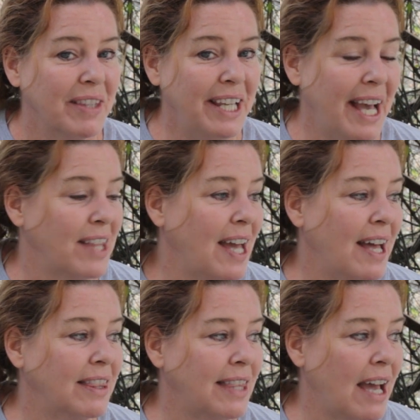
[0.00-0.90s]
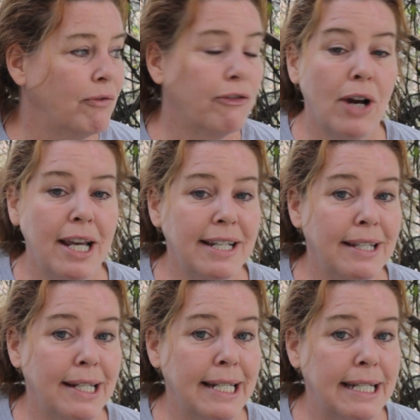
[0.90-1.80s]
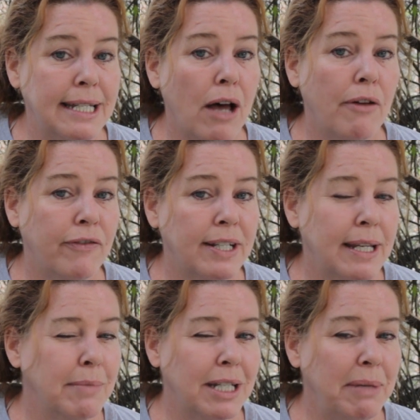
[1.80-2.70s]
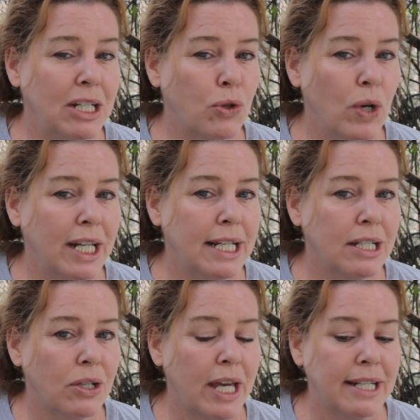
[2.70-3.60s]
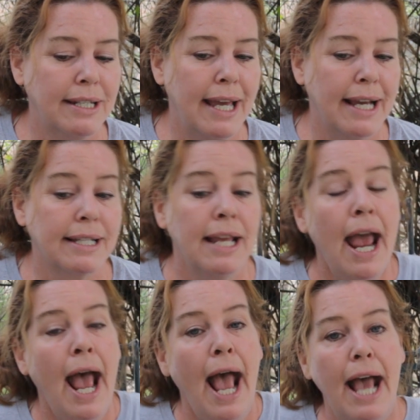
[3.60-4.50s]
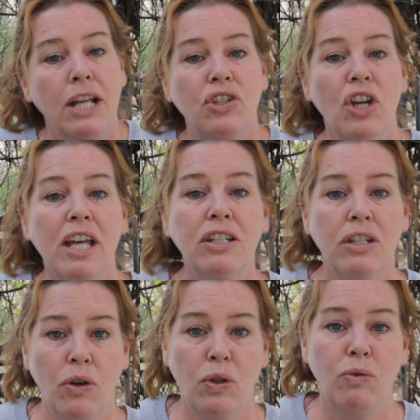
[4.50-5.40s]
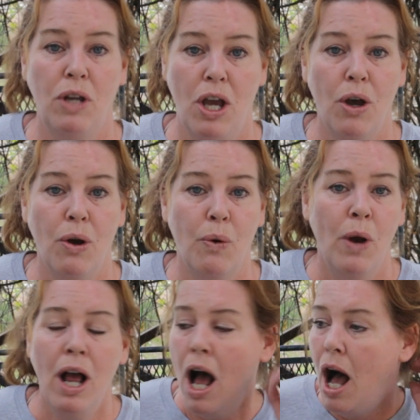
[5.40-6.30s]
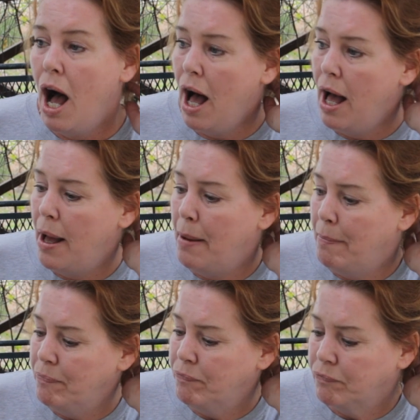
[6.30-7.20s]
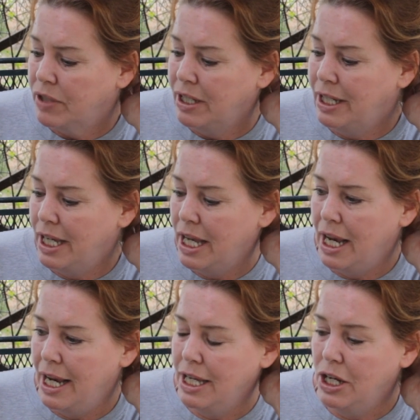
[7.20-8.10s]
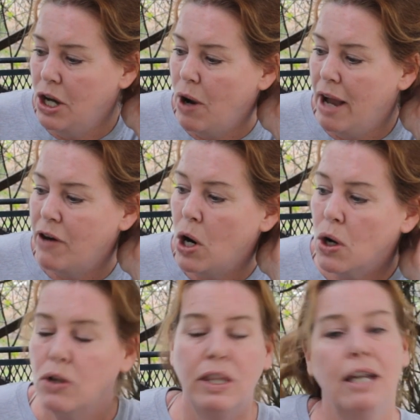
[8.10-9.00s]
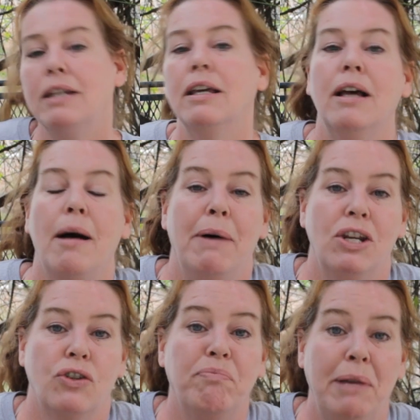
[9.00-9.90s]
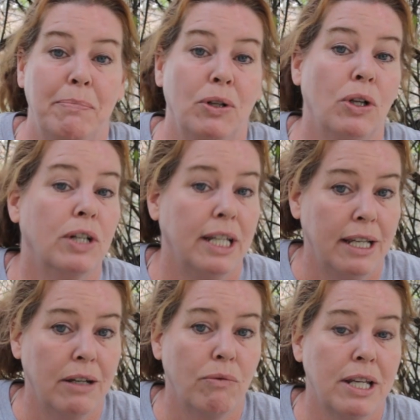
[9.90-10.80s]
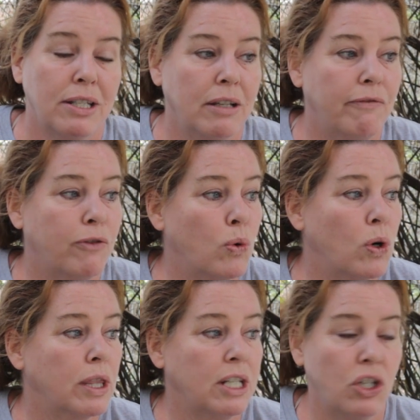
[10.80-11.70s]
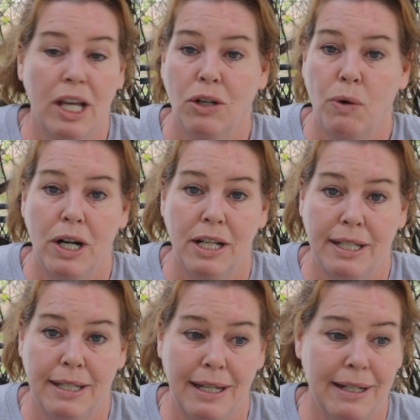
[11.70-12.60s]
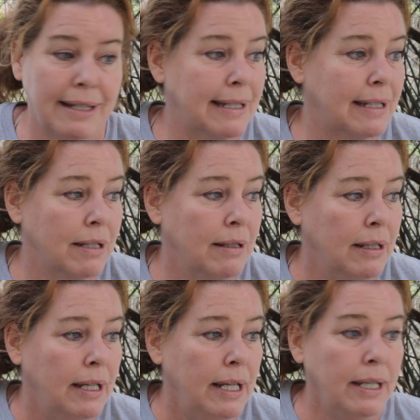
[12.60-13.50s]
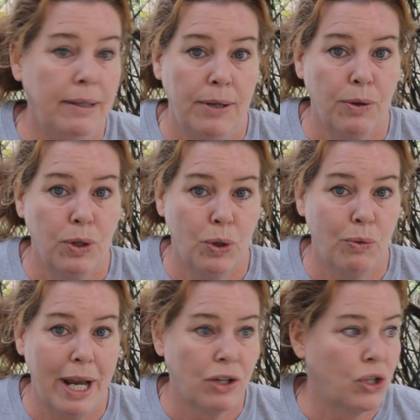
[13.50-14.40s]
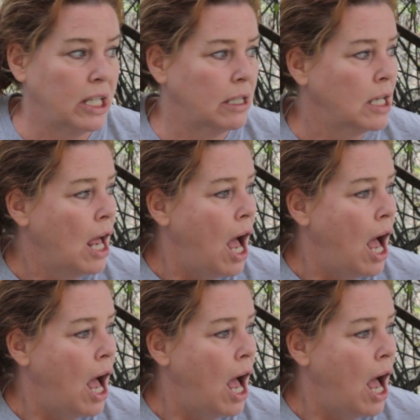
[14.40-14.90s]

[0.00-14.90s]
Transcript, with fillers: yeah, that, that phrase in itself seems to be trending, so that's next. And just so you know, um, you know, I've heard that a bunch of people are getting arrested for the January 6th, you know, their erection.